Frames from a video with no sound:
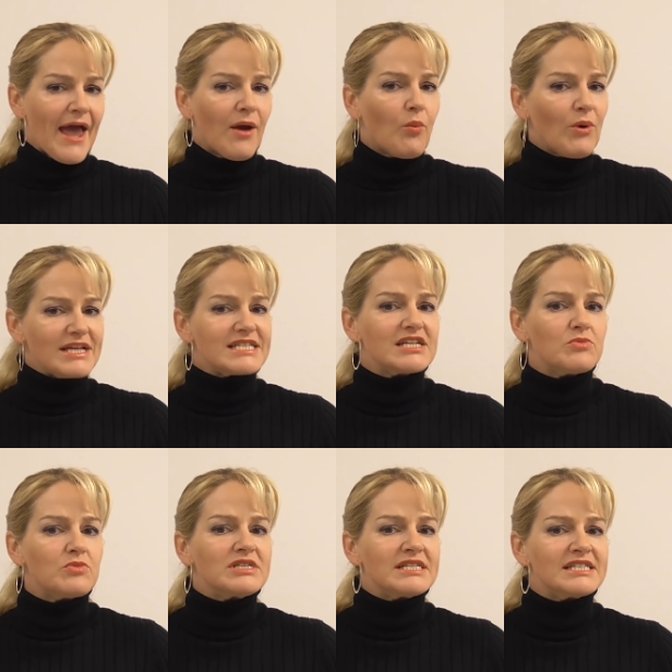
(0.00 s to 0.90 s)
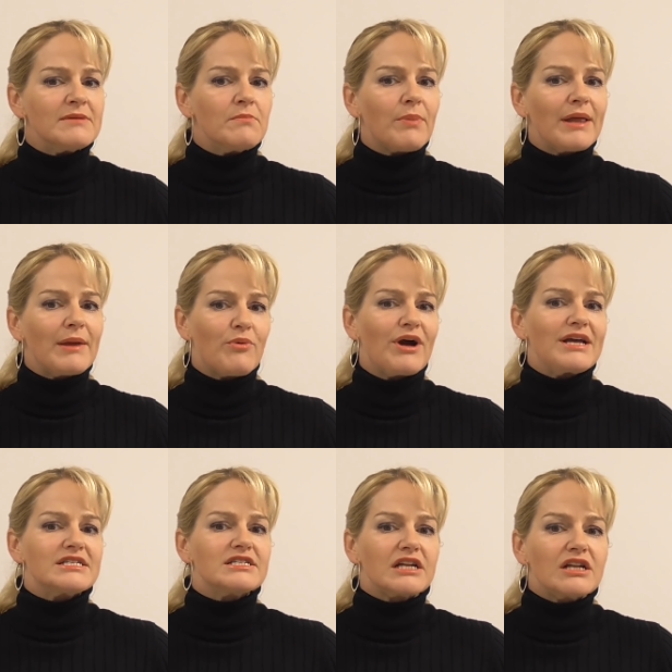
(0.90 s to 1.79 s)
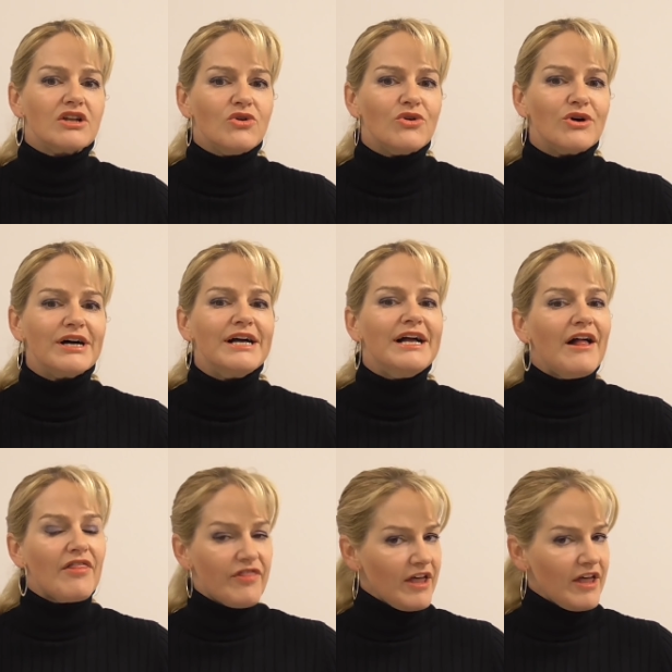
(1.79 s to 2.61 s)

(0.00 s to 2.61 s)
And where someone simply breaks the law,